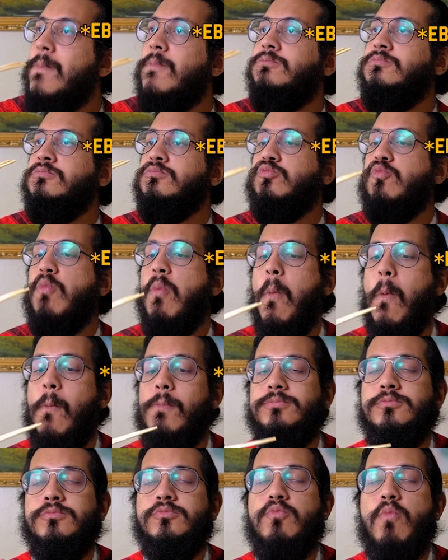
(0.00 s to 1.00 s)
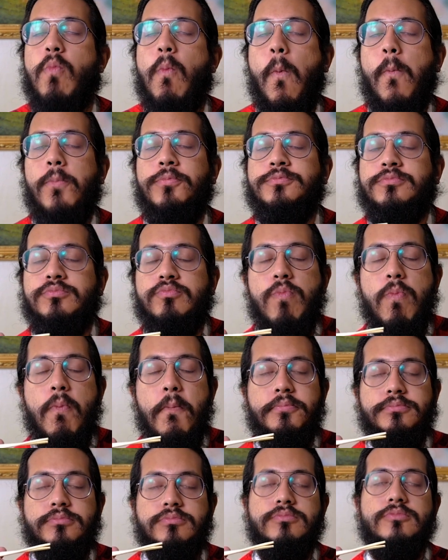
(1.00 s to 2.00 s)
something like that.
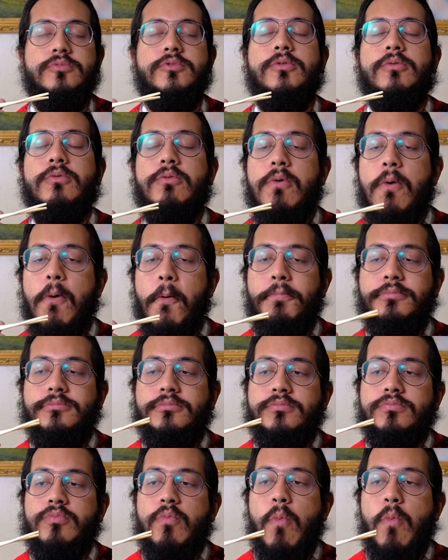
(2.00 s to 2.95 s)
It has a very